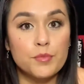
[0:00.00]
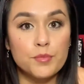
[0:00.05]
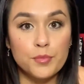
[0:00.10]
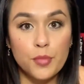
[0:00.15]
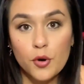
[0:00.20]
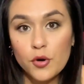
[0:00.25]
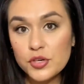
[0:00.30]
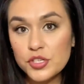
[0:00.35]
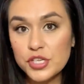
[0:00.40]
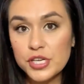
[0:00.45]

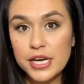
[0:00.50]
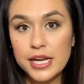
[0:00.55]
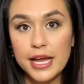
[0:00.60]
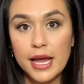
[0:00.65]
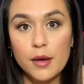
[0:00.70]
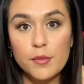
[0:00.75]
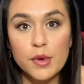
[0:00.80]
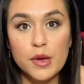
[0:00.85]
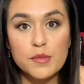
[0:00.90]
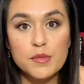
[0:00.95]
portioning
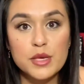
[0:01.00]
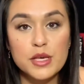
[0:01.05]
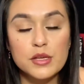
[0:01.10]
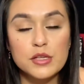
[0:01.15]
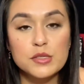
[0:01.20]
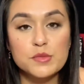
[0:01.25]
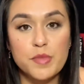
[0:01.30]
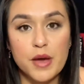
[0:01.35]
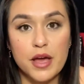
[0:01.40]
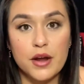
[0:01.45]
out my
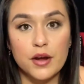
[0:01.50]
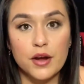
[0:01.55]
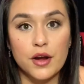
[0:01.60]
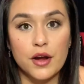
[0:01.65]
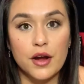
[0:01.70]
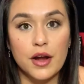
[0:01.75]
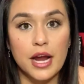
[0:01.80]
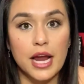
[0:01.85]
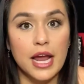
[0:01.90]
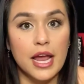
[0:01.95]
meals
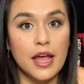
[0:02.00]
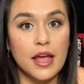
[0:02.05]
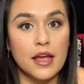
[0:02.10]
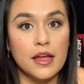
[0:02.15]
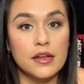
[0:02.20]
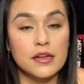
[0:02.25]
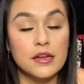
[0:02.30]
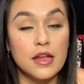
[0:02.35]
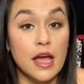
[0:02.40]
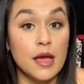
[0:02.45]
better,
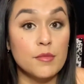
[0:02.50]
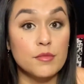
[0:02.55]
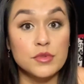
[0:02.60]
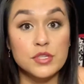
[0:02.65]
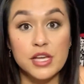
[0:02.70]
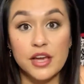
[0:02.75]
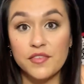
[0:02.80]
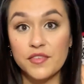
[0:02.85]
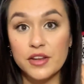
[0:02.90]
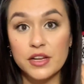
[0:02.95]
and I'm
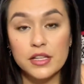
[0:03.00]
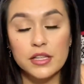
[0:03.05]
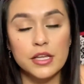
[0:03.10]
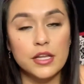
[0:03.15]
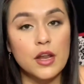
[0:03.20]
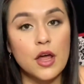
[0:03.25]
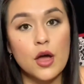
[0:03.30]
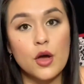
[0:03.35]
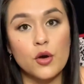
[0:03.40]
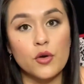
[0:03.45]
definitely
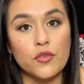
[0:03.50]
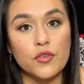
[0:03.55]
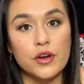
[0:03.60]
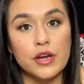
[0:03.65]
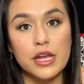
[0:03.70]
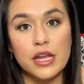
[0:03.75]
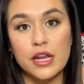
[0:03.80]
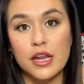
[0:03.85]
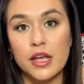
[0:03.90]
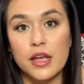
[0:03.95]
not
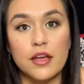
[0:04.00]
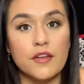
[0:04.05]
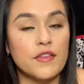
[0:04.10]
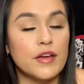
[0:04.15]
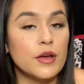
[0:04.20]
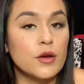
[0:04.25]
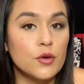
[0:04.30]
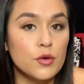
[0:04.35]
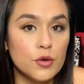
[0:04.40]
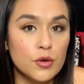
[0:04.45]
overeating. If
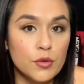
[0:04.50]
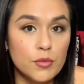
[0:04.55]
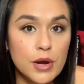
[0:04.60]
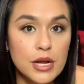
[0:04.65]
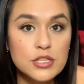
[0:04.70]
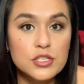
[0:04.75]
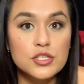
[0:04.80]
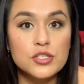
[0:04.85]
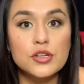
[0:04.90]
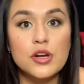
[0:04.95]
I go to a
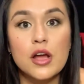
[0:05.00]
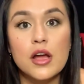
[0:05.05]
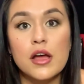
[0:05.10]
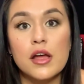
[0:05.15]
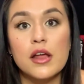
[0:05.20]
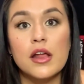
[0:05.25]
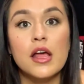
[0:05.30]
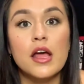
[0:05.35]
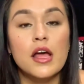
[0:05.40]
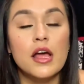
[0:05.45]

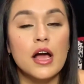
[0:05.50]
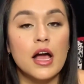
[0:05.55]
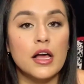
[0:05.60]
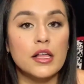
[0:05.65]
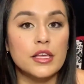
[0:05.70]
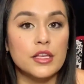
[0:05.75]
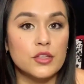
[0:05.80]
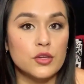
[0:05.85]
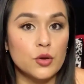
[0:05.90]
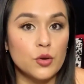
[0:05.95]
restaurant,
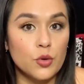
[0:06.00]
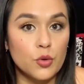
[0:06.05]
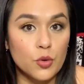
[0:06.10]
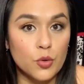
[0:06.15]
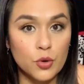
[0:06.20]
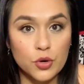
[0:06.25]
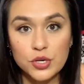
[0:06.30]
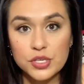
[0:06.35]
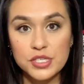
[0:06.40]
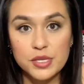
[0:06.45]
I'll either
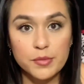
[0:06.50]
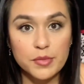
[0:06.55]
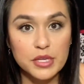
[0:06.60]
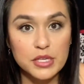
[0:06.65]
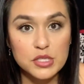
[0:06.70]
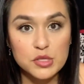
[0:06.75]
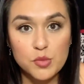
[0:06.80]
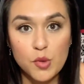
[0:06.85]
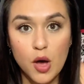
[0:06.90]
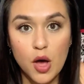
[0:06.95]
order something
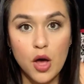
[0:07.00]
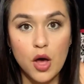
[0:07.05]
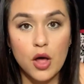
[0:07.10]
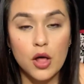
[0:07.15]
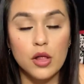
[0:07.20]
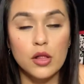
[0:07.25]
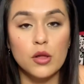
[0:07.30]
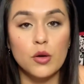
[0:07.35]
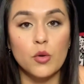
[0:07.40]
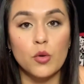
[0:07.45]

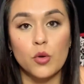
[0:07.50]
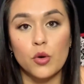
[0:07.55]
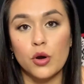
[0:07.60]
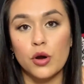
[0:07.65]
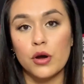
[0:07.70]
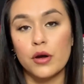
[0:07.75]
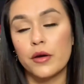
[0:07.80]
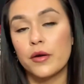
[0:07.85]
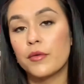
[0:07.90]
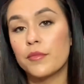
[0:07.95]
small
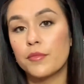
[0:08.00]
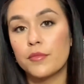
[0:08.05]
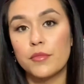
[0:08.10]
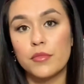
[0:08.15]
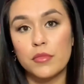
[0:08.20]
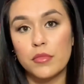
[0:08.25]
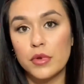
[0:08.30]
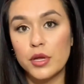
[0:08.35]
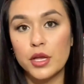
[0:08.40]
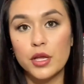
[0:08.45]
or,
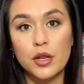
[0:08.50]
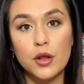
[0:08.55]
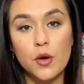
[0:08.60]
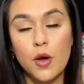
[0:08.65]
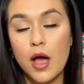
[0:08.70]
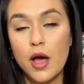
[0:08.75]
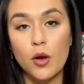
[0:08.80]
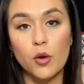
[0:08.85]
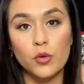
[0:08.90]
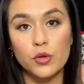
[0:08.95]

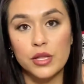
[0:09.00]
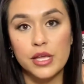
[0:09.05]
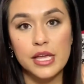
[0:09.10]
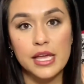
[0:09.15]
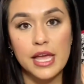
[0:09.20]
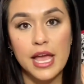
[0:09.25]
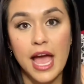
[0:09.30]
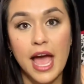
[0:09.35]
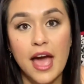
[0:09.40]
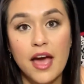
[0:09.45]
I'll only
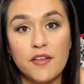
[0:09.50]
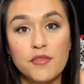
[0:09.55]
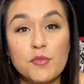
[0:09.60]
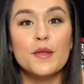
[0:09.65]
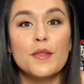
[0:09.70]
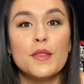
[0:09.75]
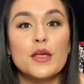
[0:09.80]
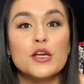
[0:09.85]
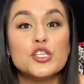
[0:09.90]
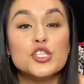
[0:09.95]
eat half.
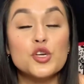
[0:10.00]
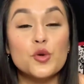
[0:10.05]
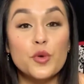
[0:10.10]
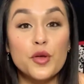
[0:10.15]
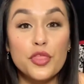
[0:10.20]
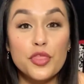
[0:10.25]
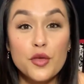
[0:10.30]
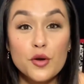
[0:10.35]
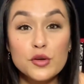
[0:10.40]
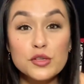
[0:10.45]
So
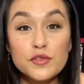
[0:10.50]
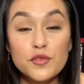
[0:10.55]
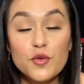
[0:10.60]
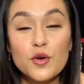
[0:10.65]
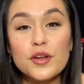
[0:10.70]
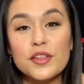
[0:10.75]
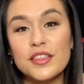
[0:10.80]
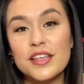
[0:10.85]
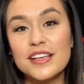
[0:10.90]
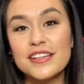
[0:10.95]
with those
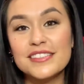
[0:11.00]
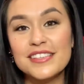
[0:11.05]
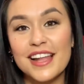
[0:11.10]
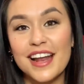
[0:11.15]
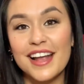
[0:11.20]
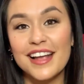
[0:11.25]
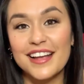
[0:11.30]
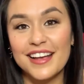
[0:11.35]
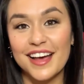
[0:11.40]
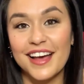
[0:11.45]
4 things that
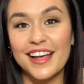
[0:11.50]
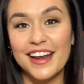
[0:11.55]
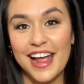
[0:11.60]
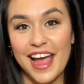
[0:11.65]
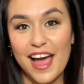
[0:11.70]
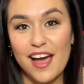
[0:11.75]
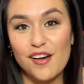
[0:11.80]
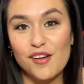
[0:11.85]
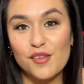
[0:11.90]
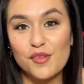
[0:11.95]
I cut
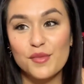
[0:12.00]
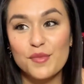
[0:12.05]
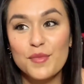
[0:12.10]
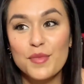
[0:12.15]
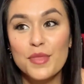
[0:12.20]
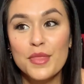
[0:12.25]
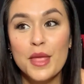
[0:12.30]
out,